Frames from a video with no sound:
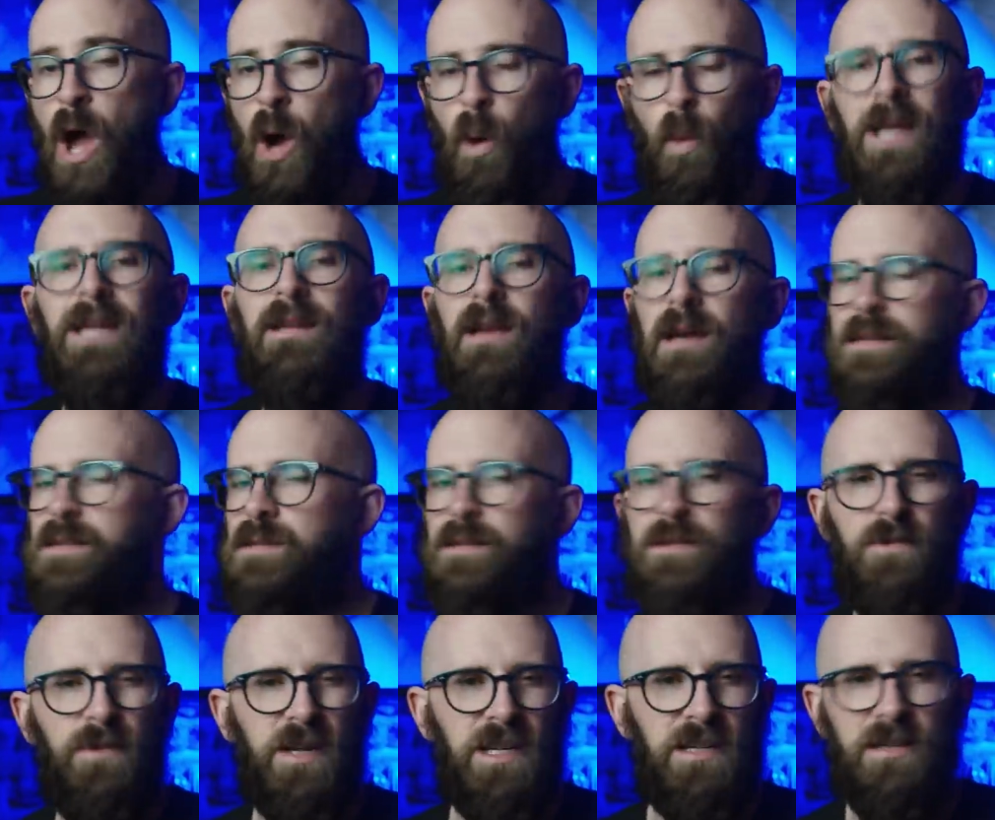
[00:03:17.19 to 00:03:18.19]
Wind
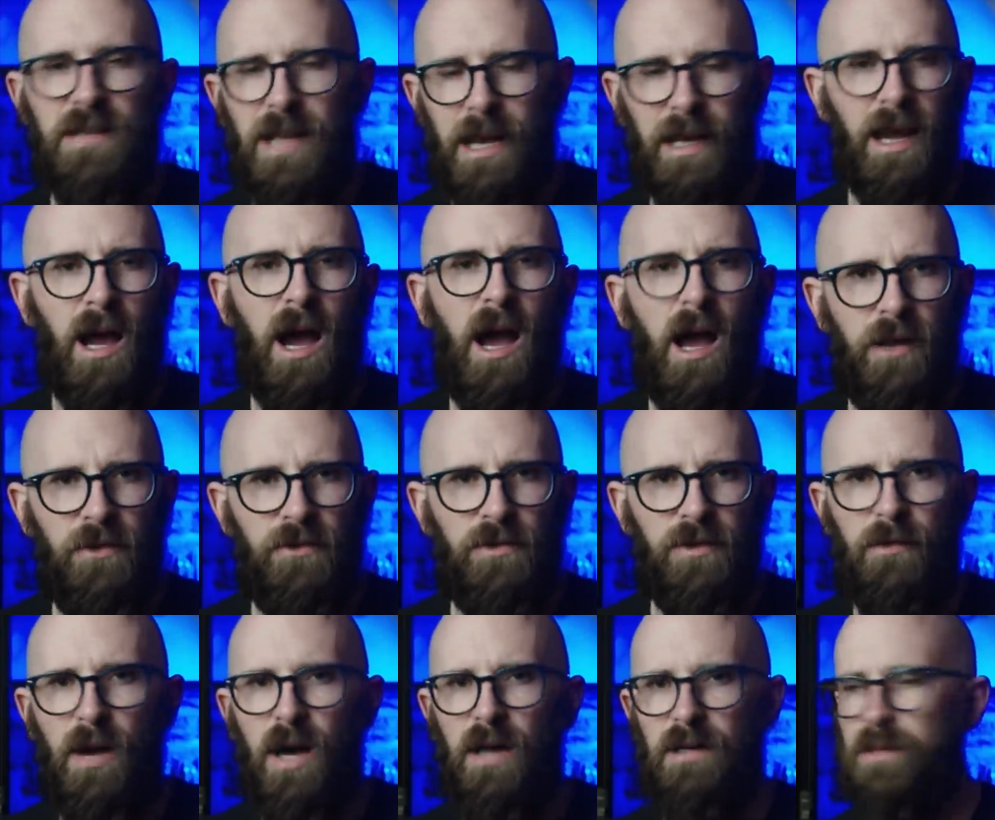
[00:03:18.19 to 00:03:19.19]
gusts reached nearly one
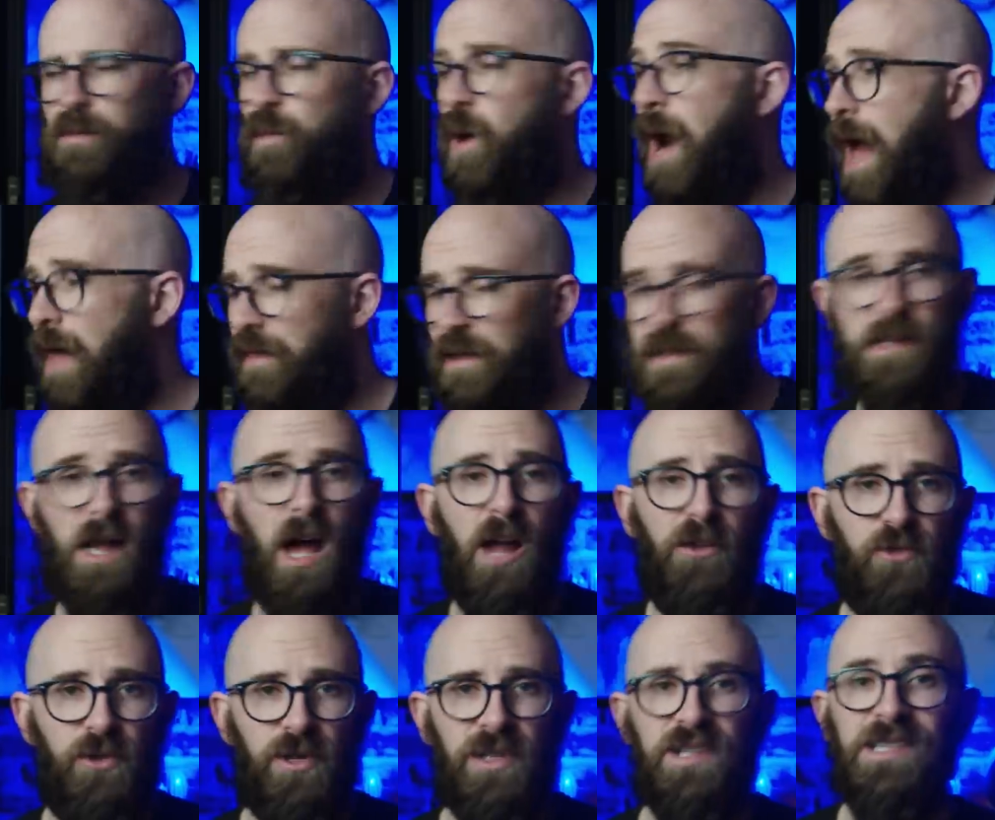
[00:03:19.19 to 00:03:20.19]
hundred miles per hour, that's one
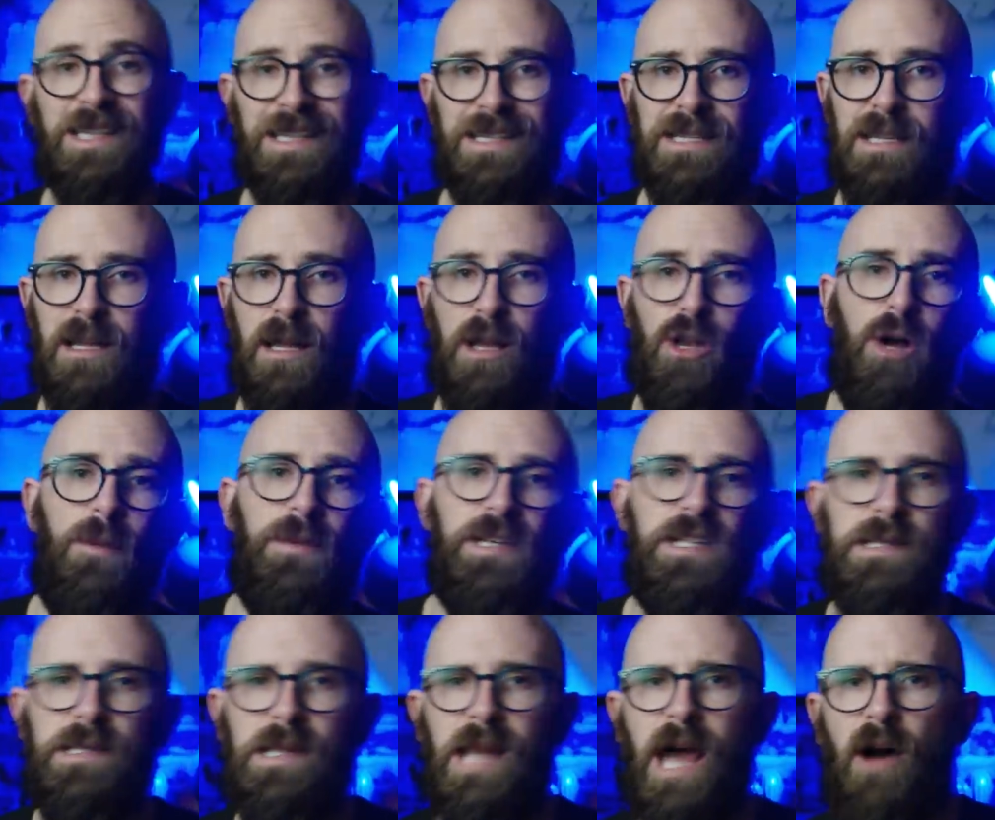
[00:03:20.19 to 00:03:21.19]
hundred sixty
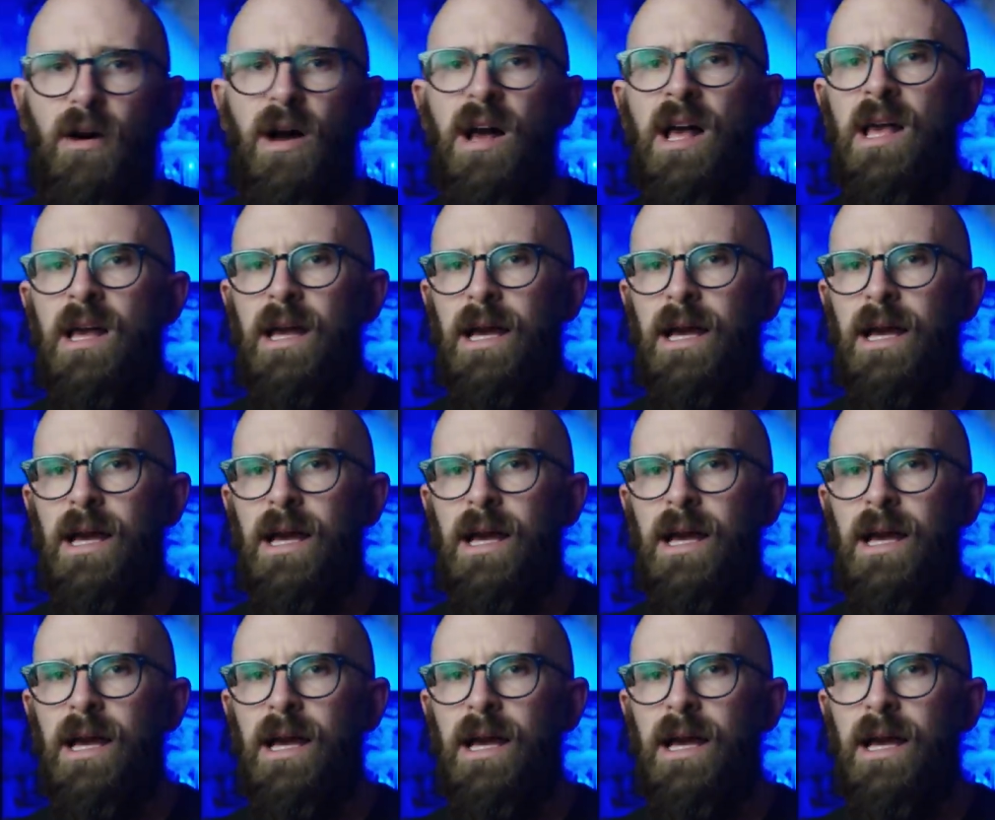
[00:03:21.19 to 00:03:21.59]
kilometers an hour,